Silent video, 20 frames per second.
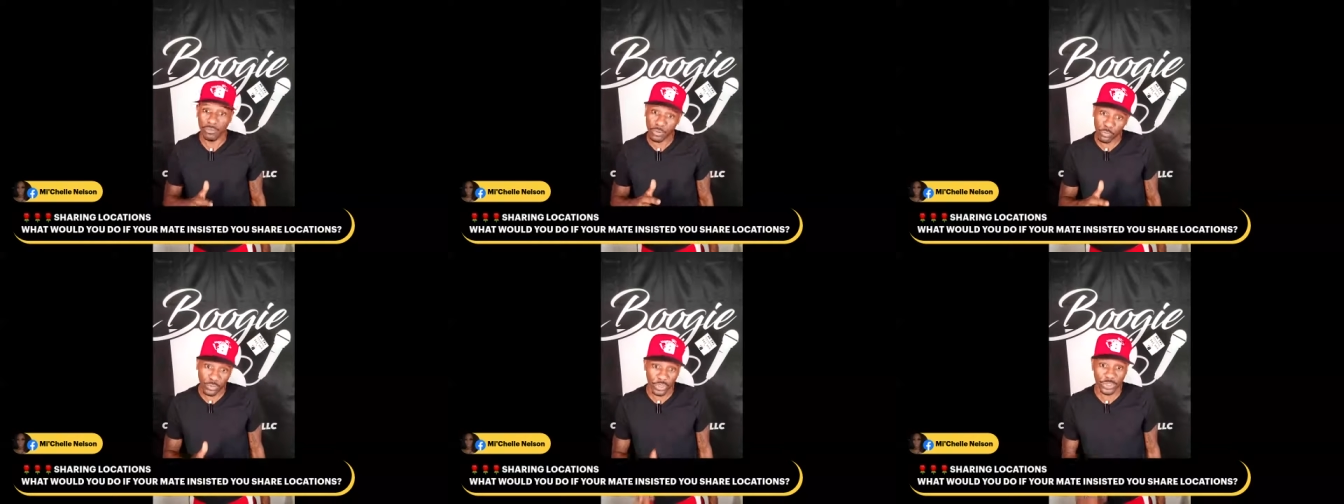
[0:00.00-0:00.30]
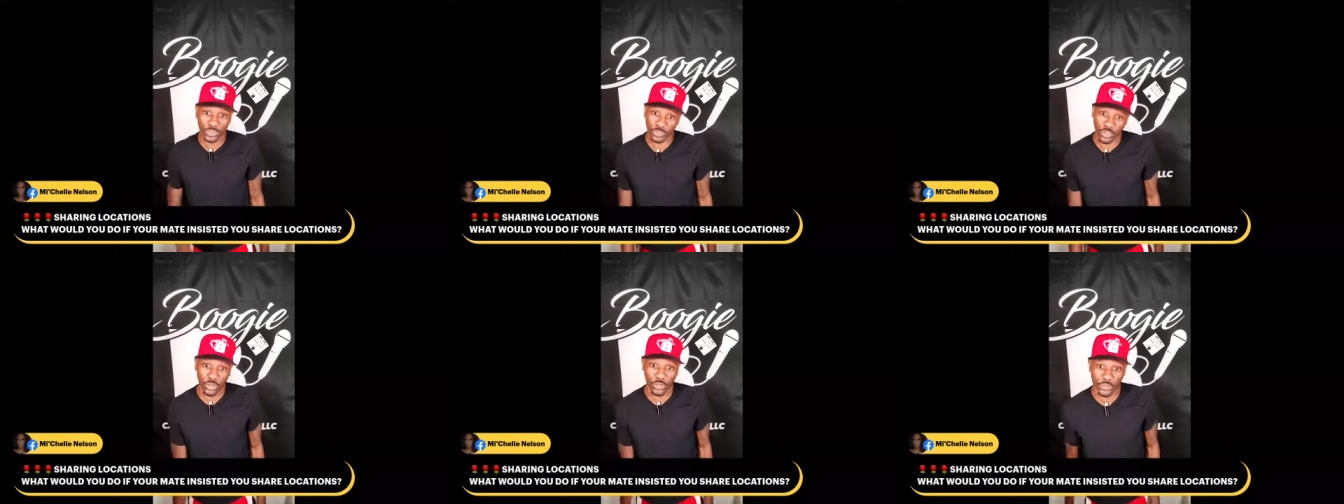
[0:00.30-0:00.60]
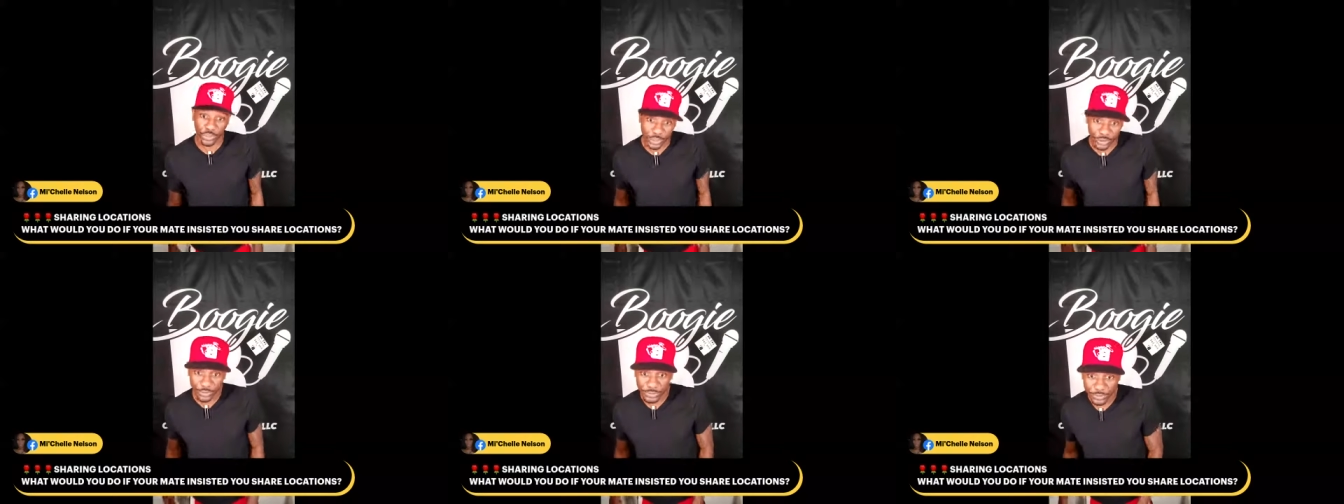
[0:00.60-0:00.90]
but what you
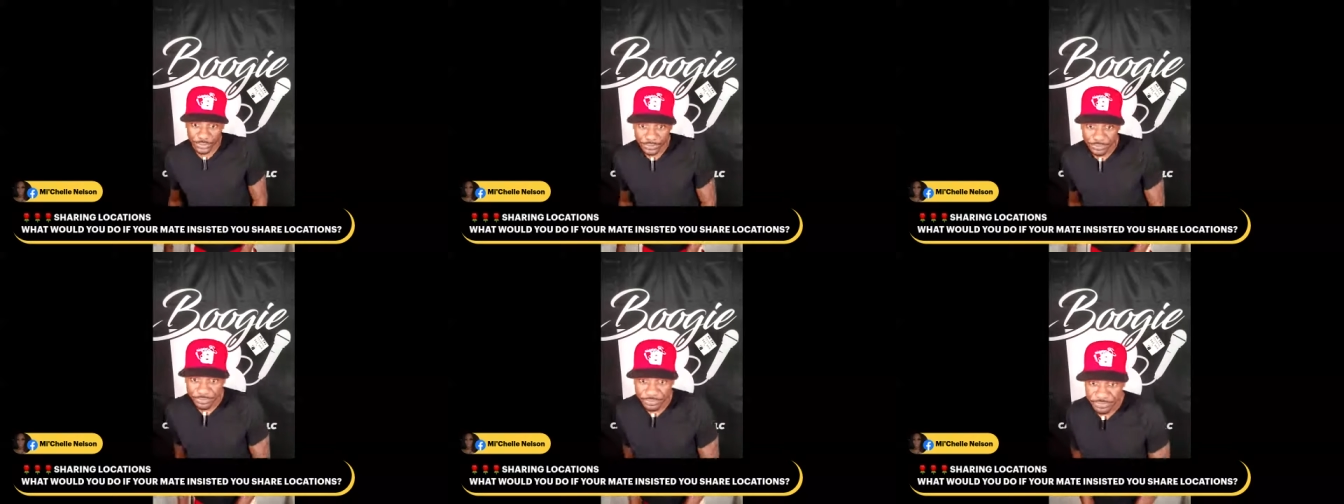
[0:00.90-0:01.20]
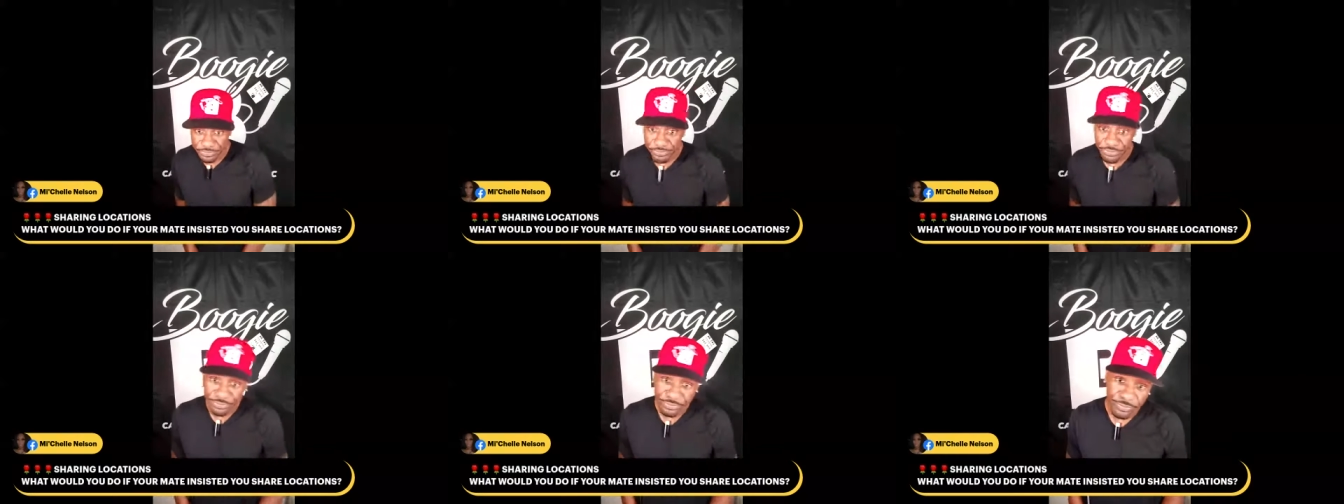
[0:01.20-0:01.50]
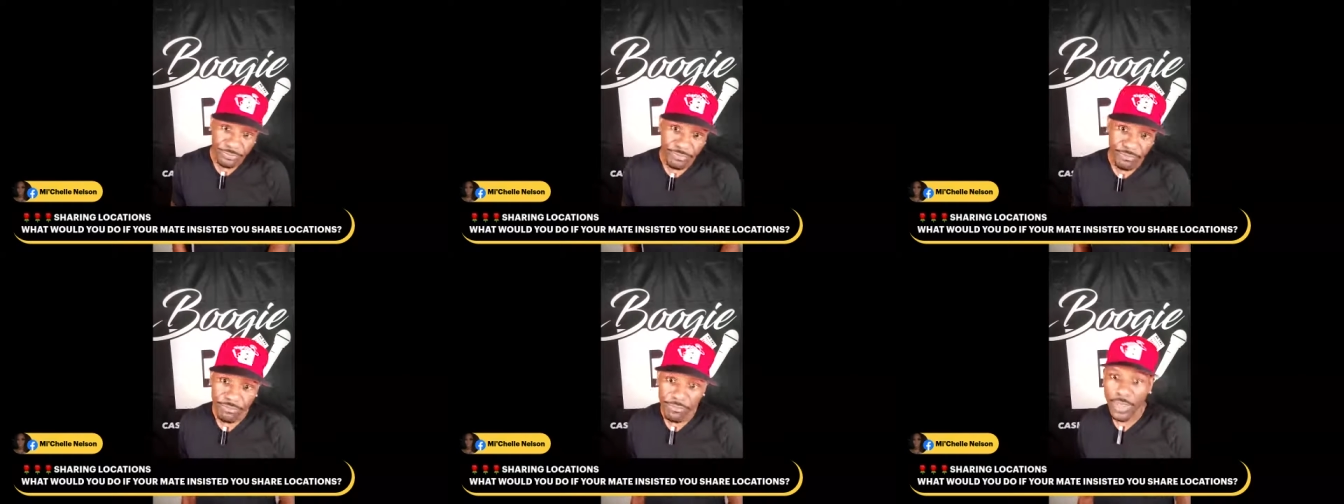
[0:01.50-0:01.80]
gonna do?
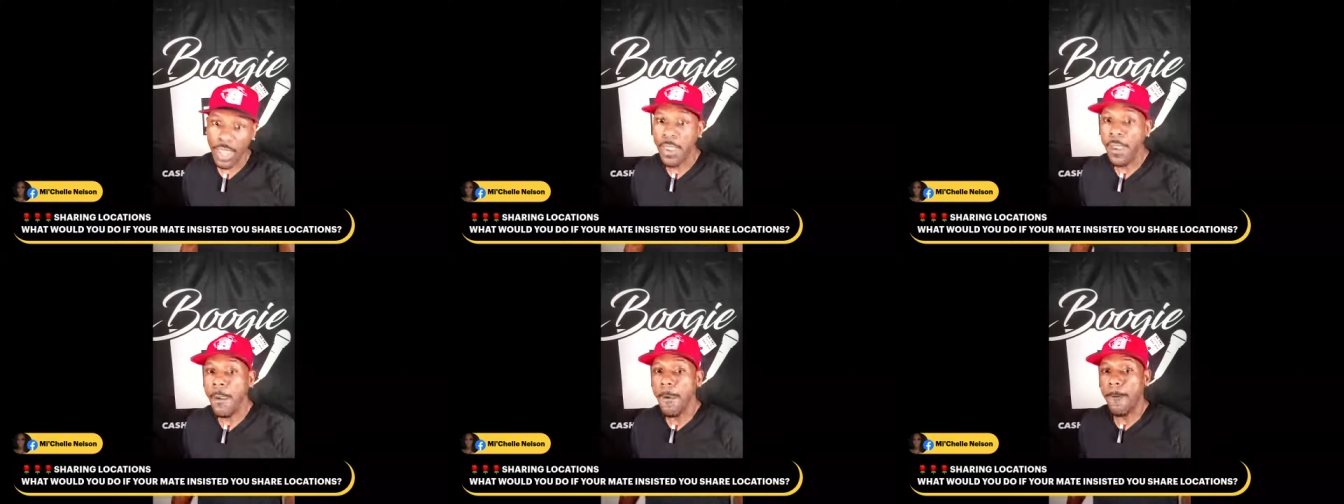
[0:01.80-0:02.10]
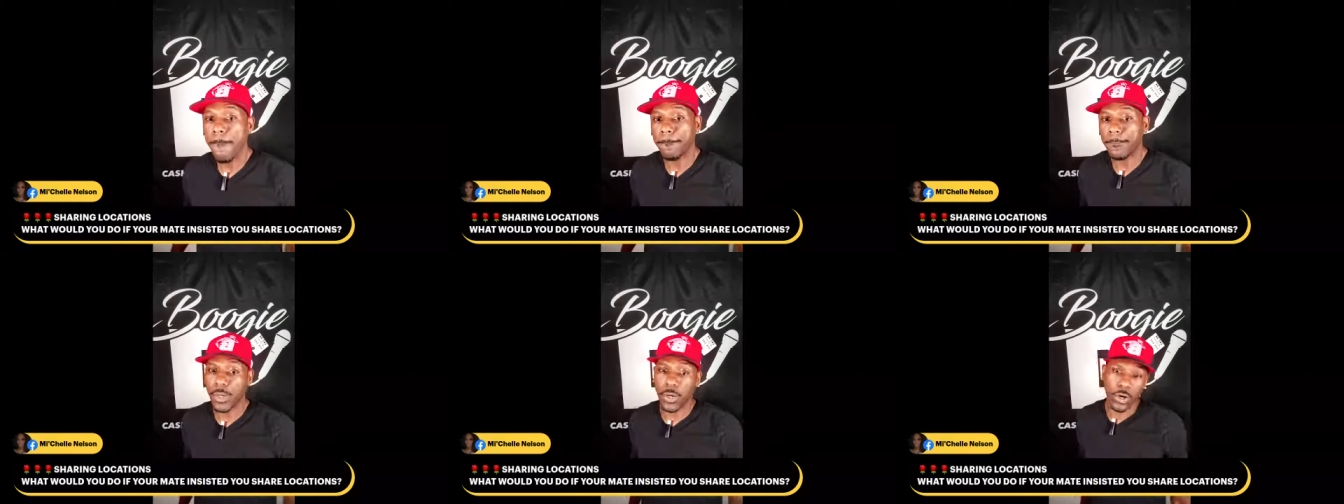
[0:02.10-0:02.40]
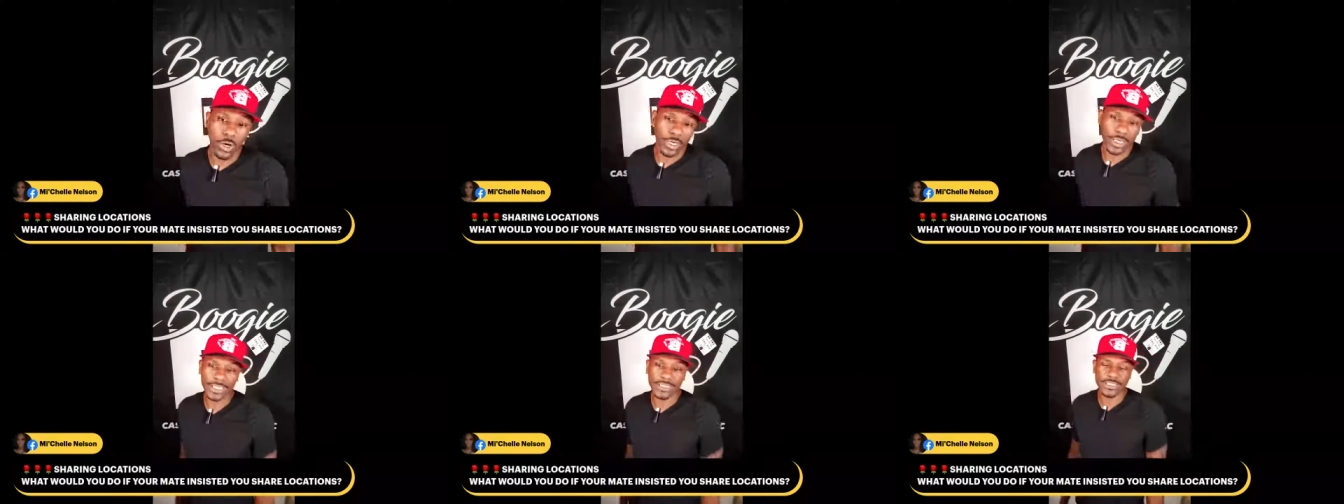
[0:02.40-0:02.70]

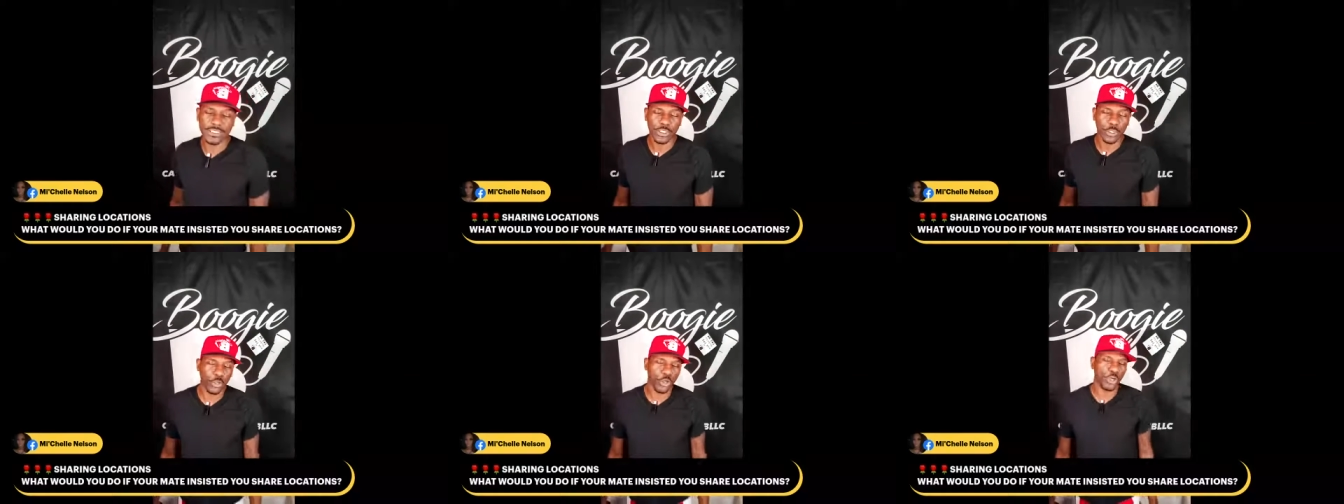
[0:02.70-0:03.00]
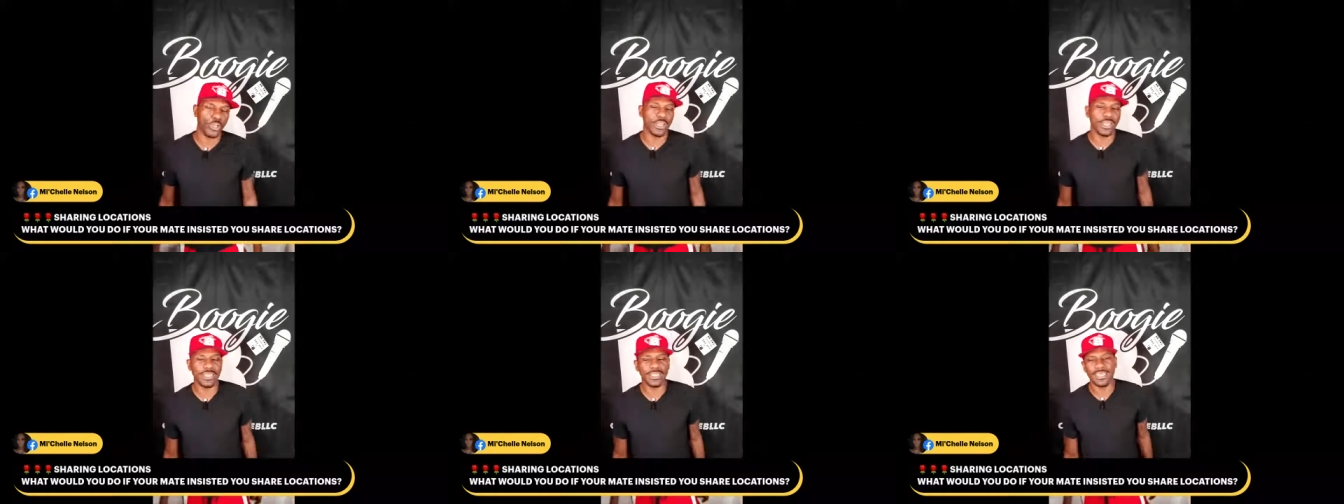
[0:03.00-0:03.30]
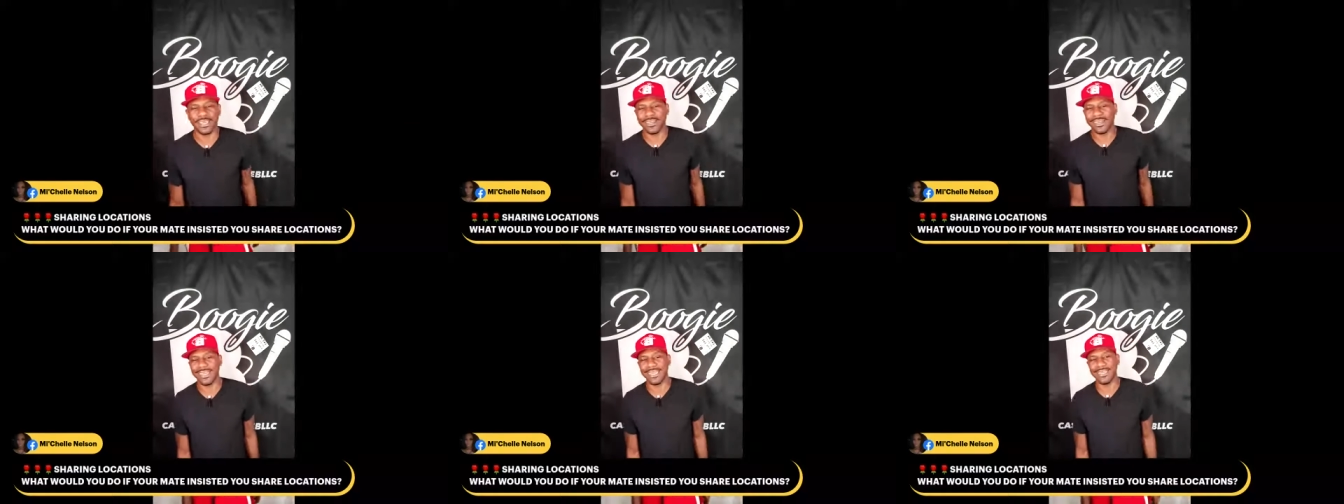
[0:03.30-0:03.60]
Morgan Sterling, you're